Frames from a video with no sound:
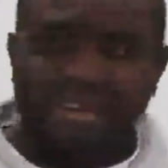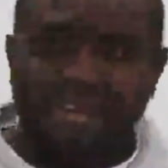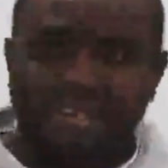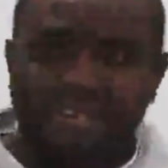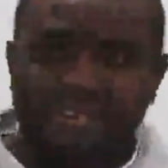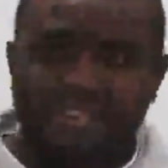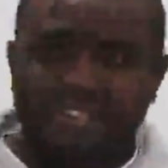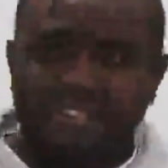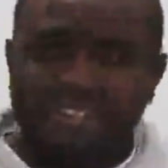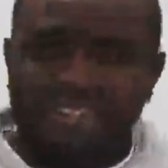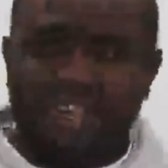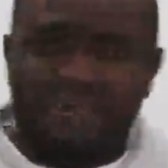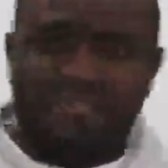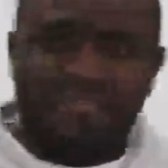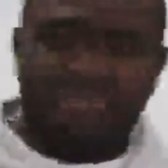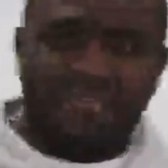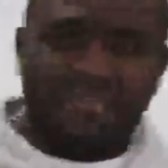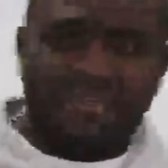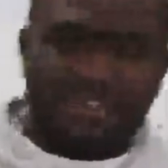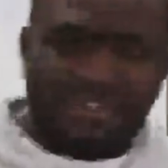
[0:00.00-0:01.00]
is not the
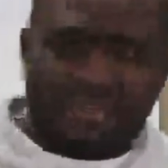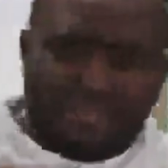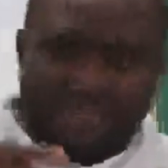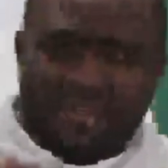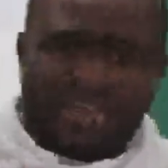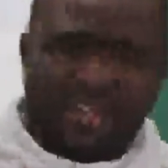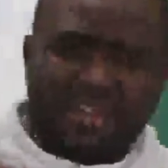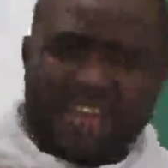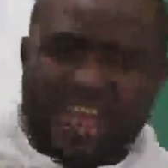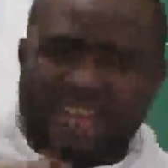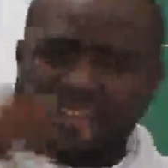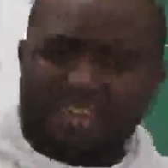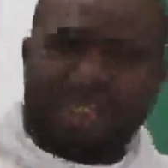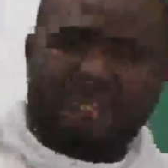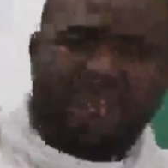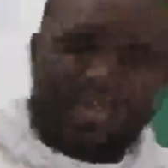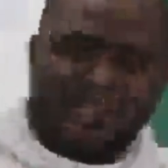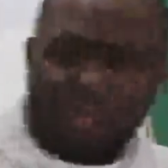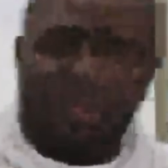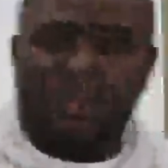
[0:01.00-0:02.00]
same speed another
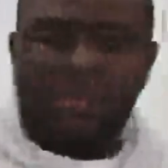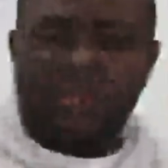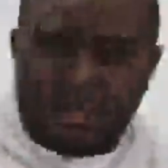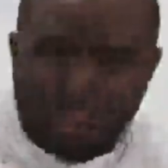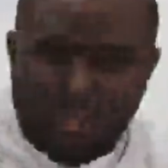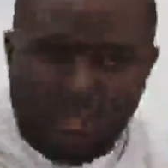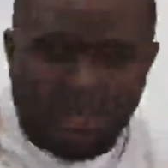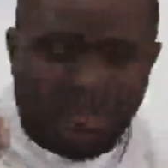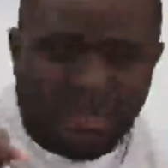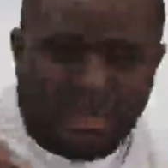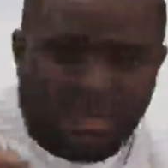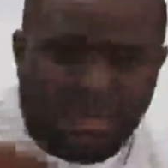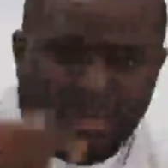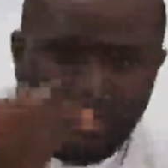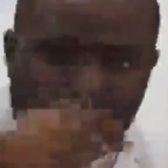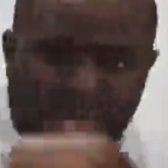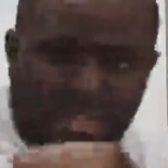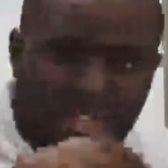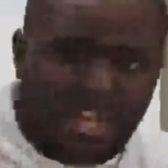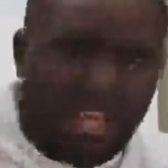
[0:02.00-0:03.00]
person who is moving
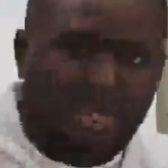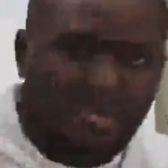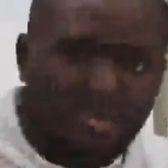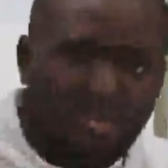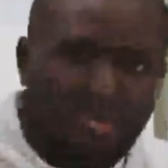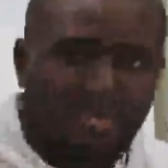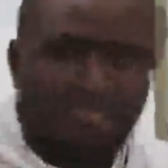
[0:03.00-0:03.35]
will see you